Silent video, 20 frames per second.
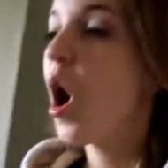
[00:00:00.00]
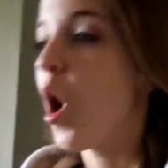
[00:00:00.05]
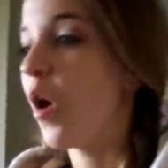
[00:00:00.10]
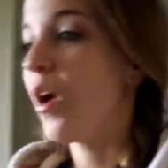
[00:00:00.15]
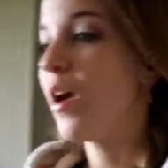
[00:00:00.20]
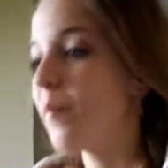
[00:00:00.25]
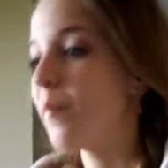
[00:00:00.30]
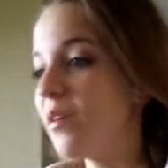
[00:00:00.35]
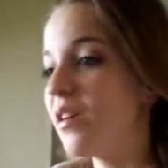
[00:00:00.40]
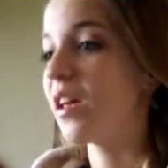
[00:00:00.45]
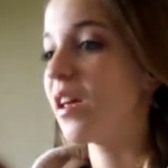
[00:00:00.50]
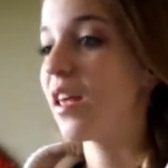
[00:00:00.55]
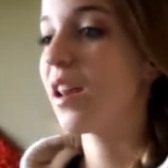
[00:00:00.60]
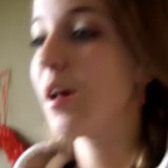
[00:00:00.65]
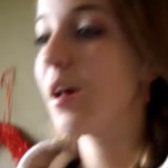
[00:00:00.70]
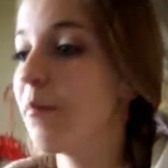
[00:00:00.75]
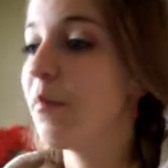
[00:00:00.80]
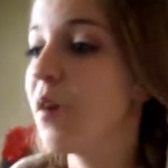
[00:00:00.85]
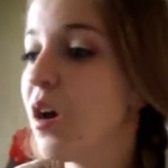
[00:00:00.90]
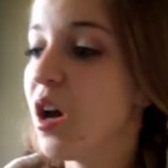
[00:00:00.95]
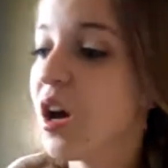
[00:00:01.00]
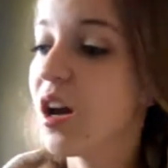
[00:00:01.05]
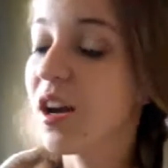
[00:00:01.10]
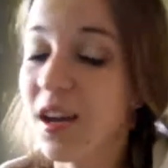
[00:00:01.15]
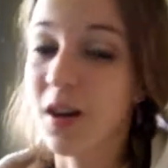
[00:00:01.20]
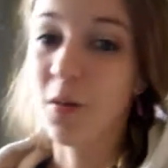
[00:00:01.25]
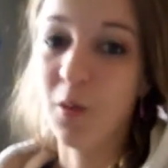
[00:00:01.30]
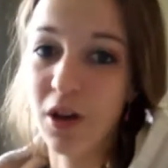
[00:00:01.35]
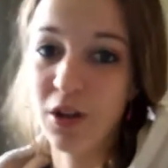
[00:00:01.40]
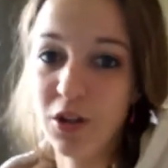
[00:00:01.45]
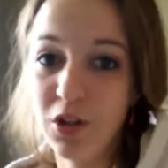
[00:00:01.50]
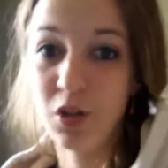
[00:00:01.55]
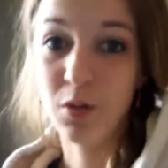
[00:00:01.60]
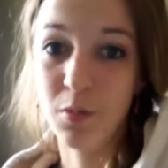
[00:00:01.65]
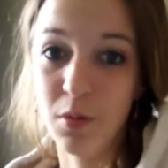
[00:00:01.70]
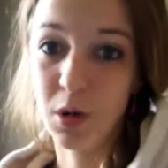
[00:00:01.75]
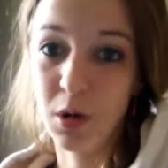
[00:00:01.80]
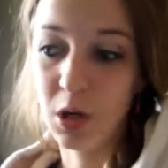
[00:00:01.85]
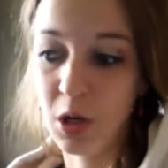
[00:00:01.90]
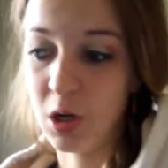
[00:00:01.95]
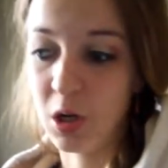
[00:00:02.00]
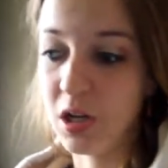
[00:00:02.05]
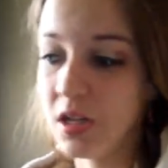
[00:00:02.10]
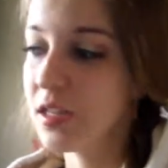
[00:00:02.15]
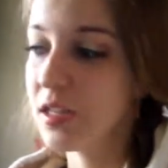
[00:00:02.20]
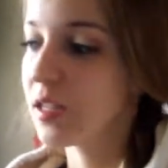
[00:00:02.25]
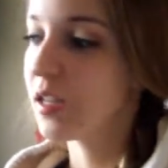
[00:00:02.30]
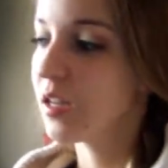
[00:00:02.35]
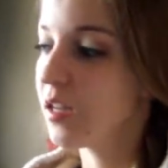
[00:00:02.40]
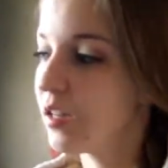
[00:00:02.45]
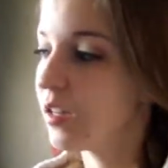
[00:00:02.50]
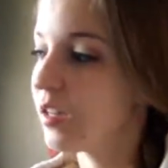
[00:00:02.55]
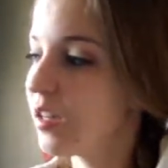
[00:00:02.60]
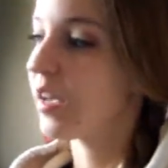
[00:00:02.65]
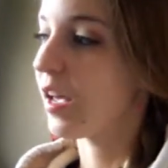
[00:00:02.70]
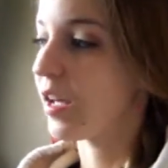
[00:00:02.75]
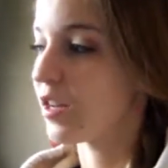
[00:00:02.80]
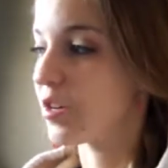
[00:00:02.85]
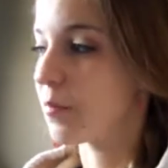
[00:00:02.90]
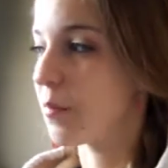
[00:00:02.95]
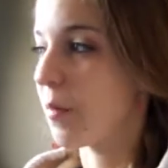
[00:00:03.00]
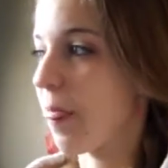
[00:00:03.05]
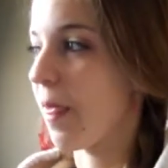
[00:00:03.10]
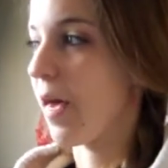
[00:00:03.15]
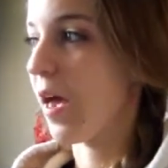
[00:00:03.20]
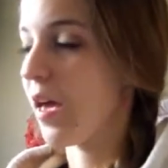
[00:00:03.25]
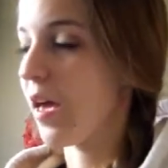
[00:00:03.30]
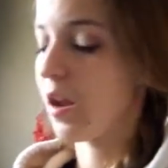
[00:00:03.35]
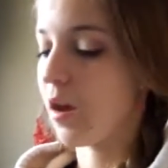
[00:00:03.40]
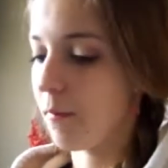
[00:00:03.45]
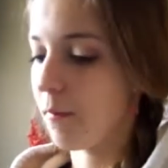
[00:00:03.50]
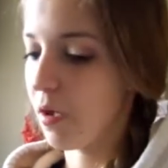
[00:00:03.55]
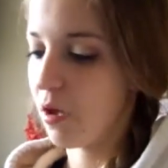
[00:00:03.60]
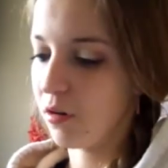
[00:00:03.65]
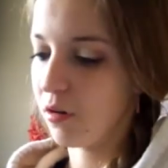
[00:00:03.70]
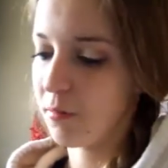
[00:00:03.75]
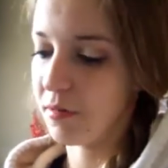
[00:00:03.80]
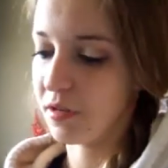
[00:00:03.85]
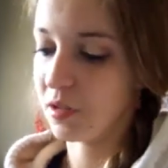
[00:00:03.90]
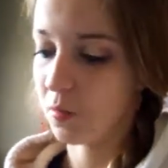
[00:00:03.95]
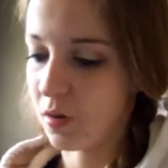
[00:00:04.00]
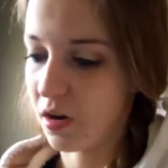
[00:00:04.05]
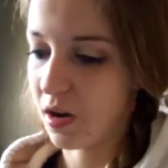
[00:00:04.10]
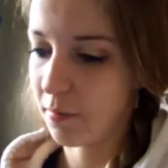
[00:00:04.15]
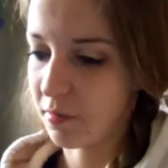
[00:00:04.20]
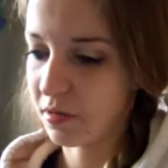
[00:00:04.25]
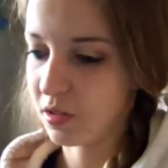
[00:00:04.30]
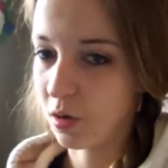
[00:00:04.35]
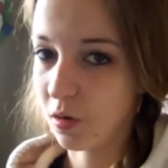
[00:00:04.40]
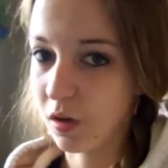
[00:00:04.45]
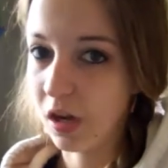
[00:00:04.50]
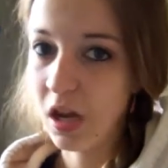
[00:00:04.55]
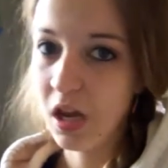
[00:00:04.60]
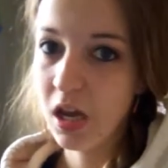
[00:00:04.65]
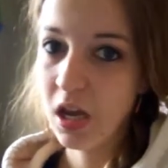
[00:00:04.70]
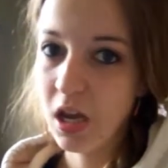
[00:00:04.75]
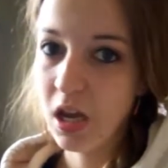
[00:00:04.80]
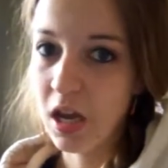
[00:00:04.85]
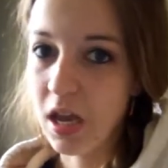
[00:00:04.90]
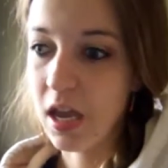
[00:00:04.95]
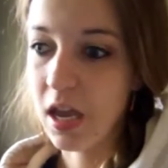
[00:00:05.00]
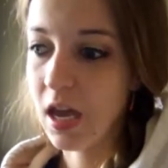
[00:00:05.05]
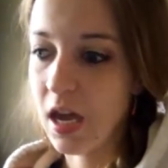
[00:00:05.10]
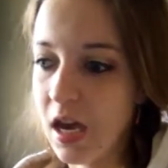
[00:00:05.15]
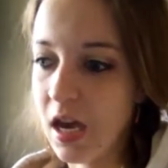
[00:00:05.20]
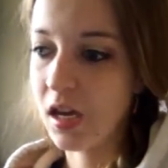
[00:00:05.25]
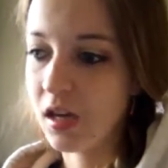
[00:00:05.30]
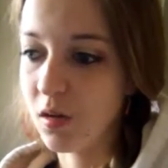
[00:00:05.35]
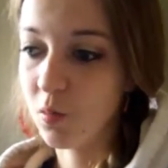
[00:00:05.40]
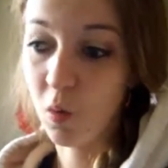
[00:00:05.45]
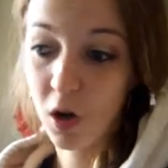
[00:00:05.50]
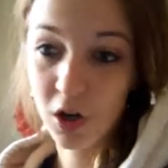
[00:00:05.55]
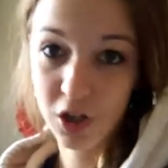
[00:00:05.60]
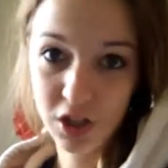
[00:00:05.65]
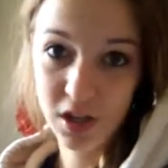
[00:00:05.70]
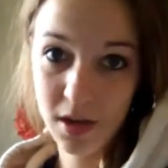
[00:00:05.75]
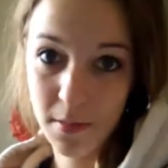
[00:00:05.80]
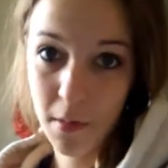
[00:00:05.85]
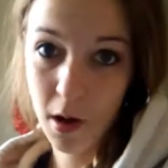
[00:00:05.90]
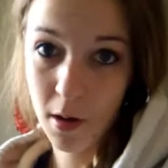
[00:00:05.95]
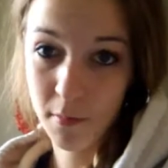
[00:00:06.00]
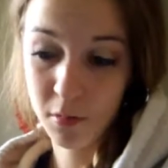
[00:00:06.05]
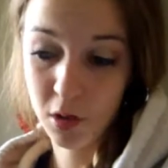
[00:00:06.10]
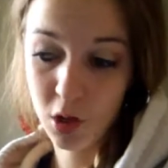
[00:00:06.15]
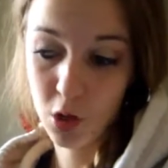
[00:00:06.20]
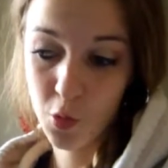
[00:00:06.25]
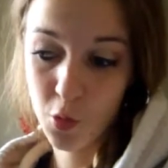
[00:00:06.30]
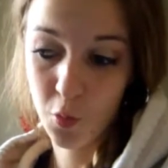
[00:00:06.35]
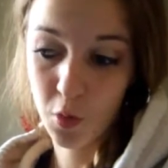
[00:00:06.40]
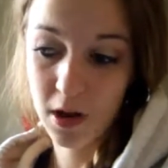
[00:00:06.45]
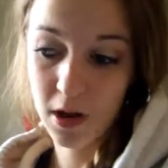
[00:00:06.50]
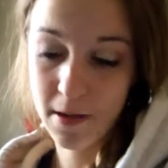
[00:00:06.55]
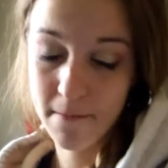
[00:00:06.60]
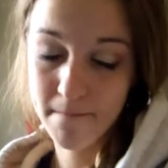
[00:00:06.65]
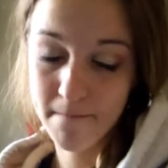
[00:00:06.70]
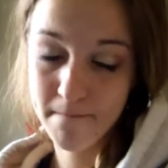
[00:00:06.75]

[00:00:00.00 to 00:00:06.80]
Oh yeah, and I'm gonna watch Two Broke Girls, catch up on that. I only missed one episode, and watch Teen Mom 3.